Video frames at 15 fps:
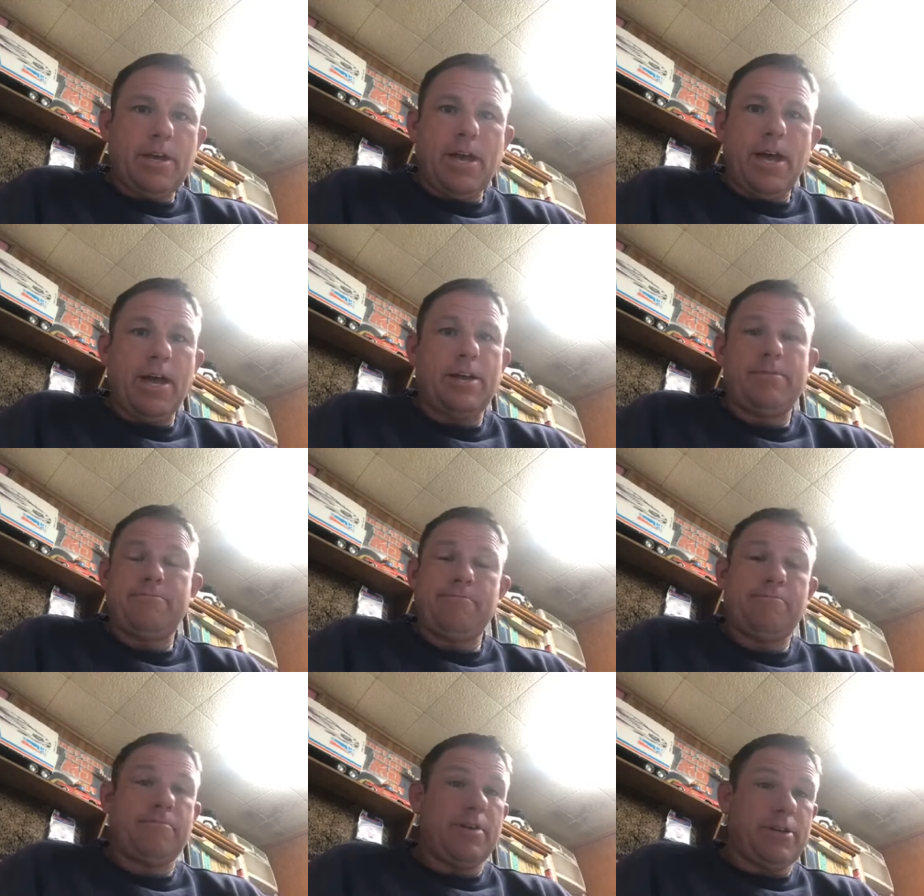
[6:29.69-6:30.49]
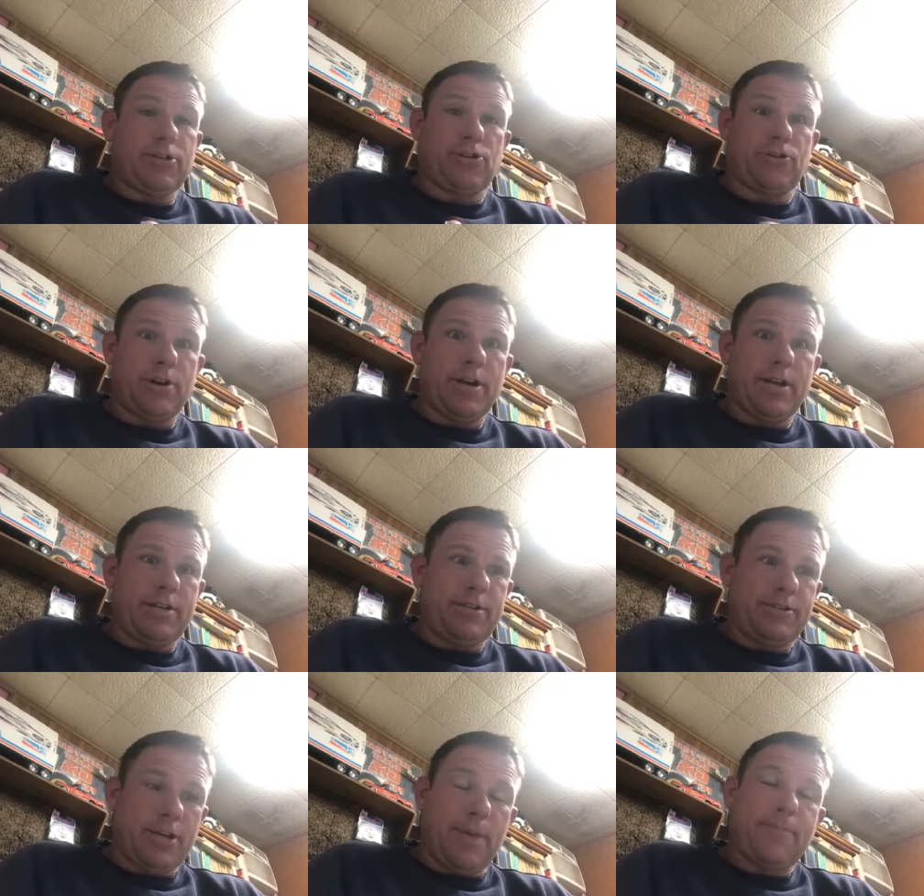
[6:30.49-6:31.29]
And
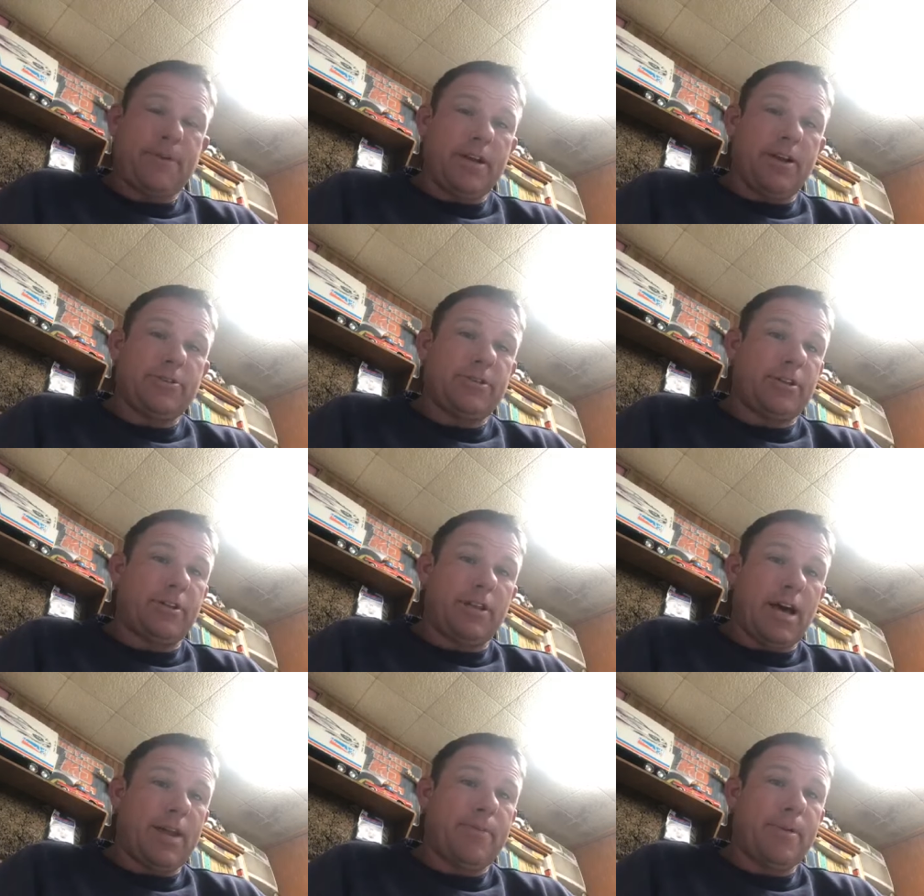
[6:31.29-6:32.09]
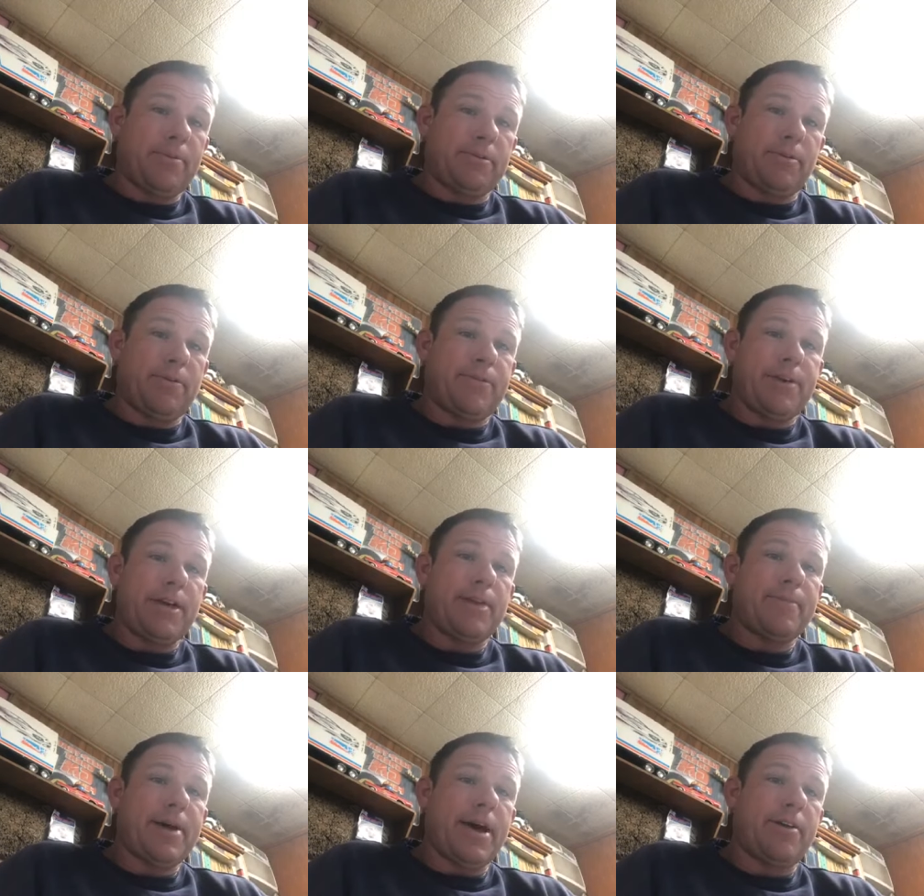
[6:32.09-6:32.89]
something else that a lot of people don't
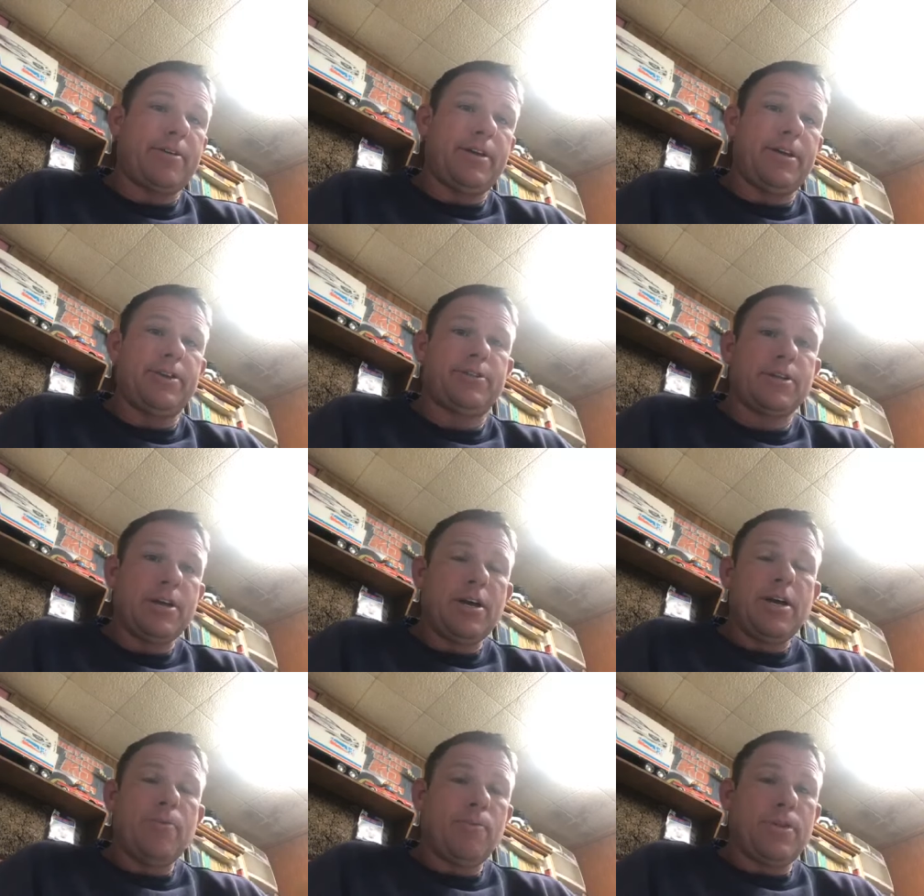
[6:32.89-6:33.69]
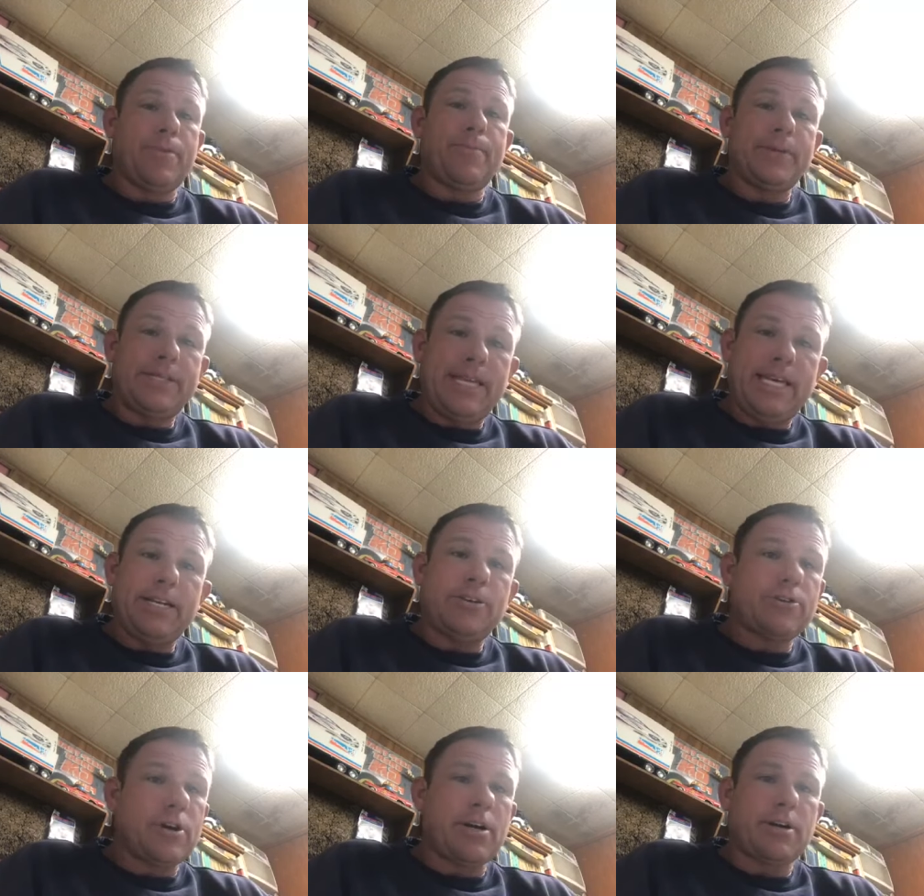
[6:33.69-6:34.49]
think about is with the
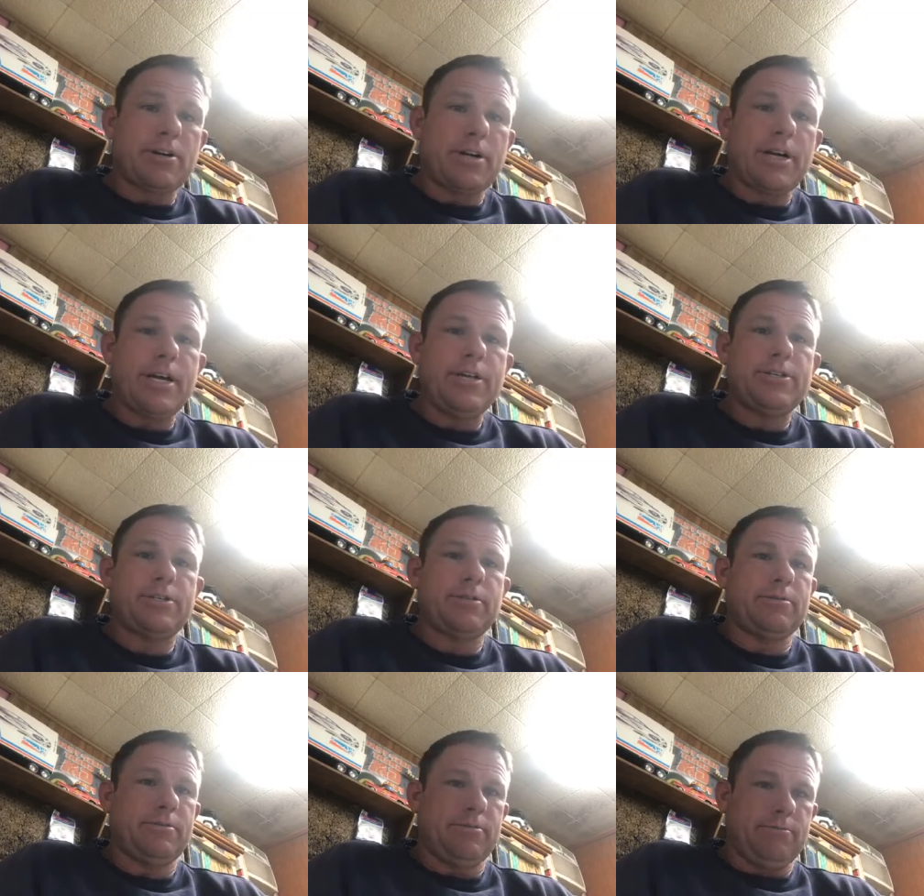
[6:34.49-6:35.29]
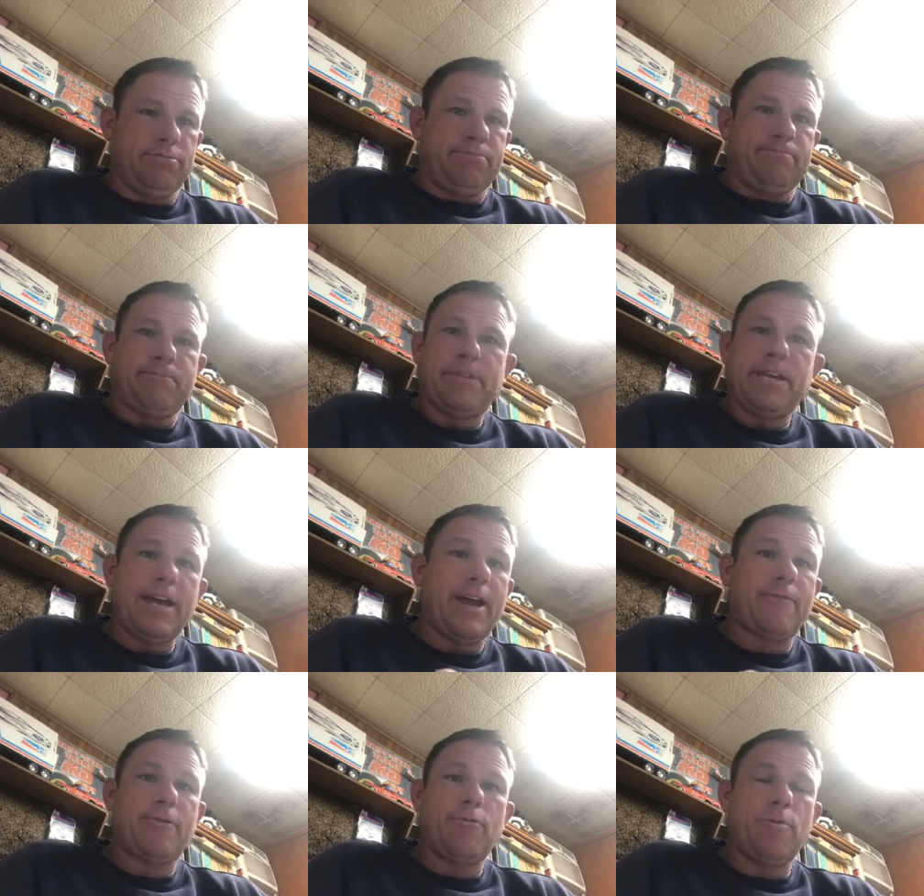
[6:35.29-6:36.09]
patina truck craze,
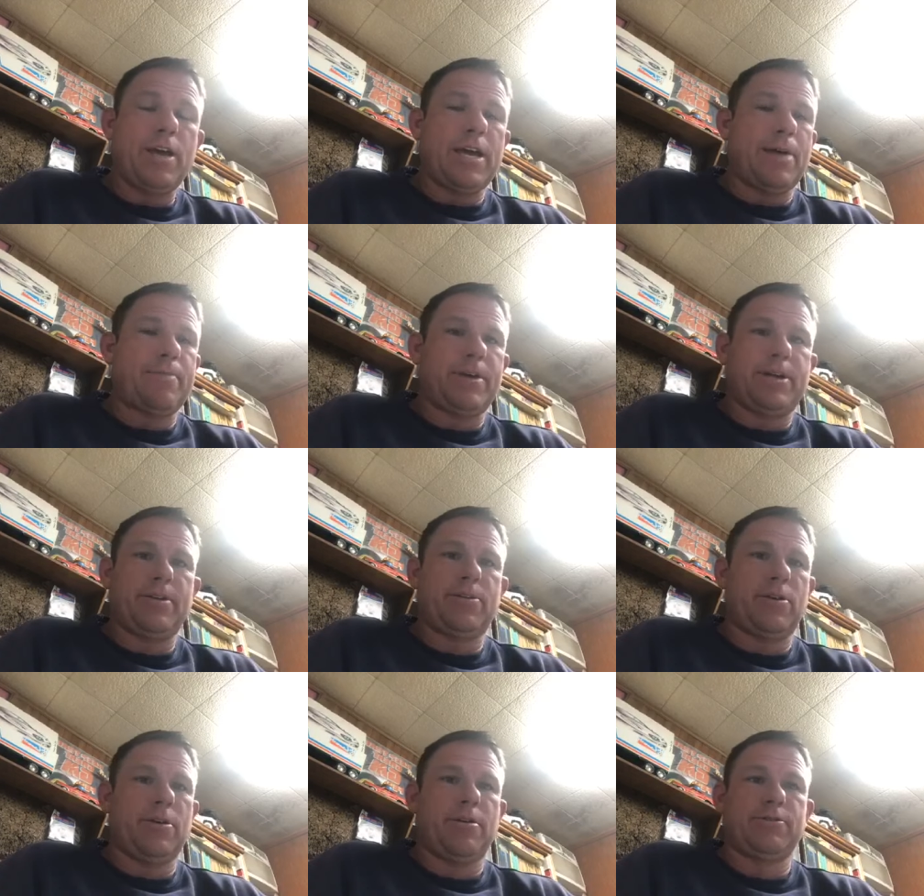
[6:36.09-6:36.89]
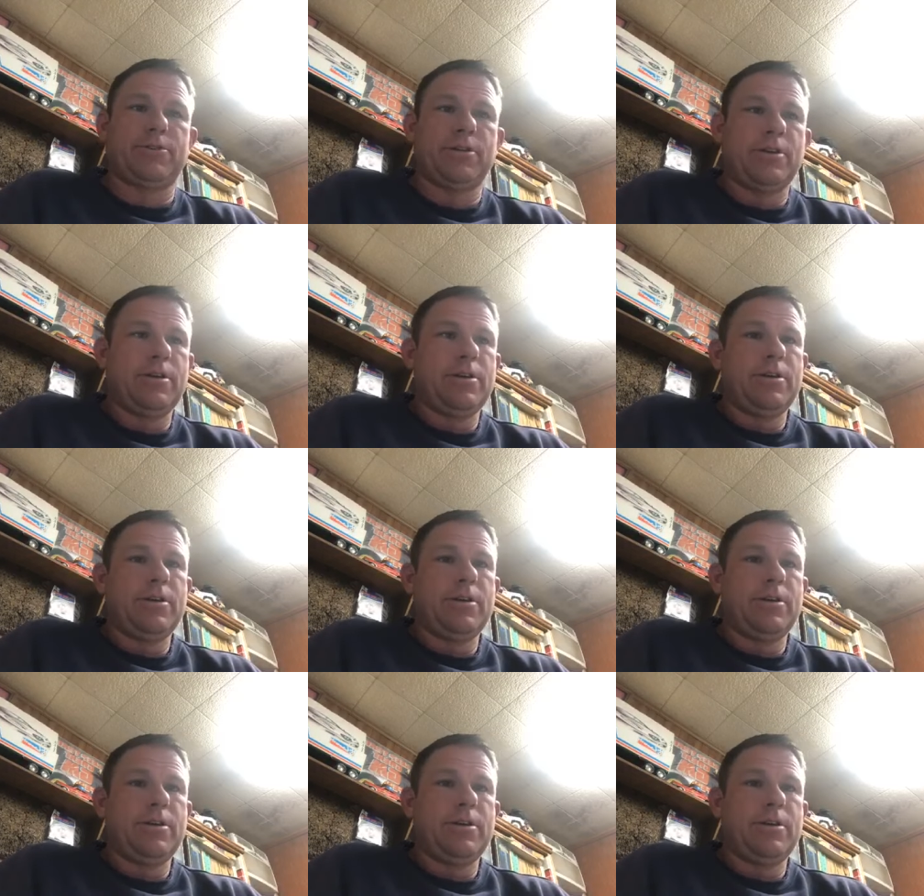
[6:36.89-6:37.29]
every week I'm getting calls.